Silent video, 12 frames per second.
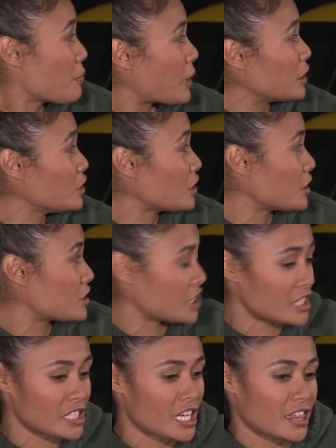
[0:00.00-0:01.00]
but you know,
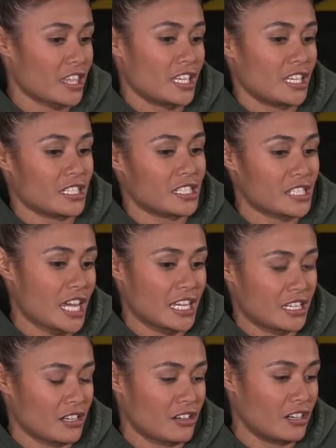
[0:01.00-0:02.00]
just like their
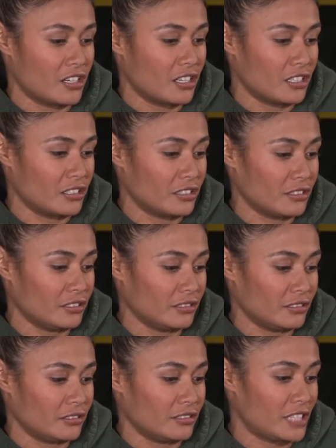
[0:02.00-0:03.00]
take on
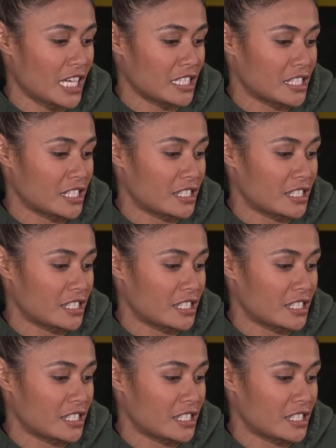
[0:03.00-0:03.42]
that